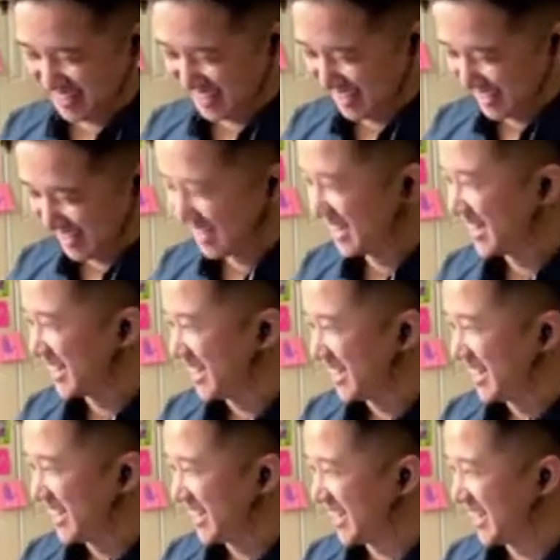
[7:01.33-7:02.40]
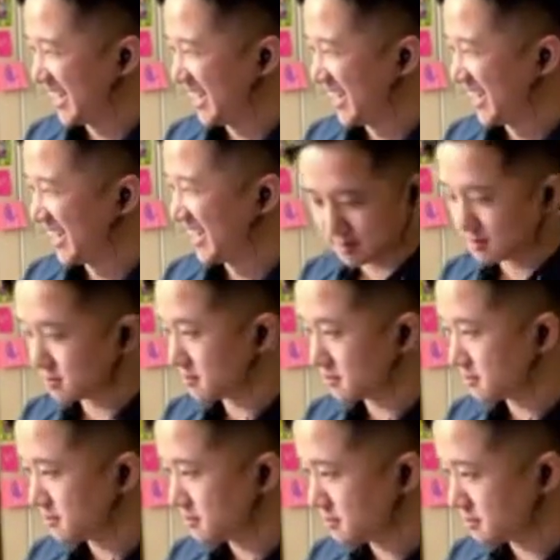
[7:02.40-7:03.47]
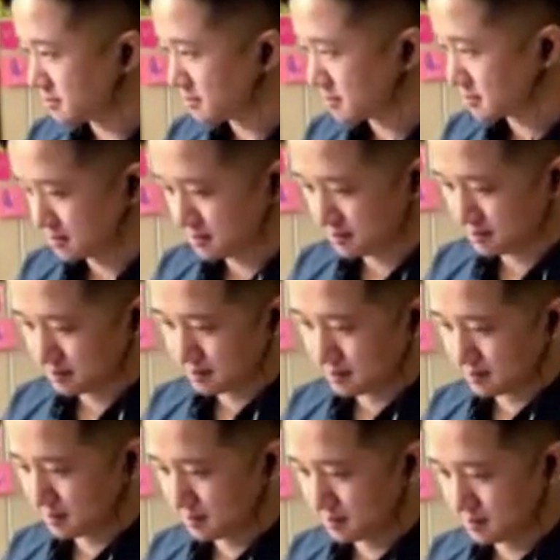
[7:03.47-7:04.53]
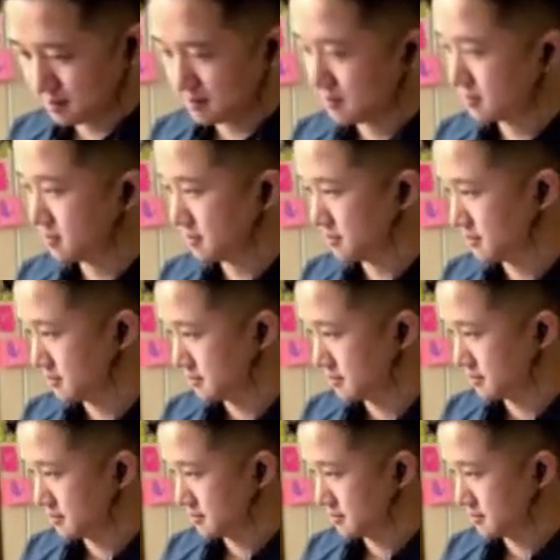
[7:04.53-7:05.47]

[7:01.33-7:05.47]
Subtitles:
No words are spoken by the person on screen.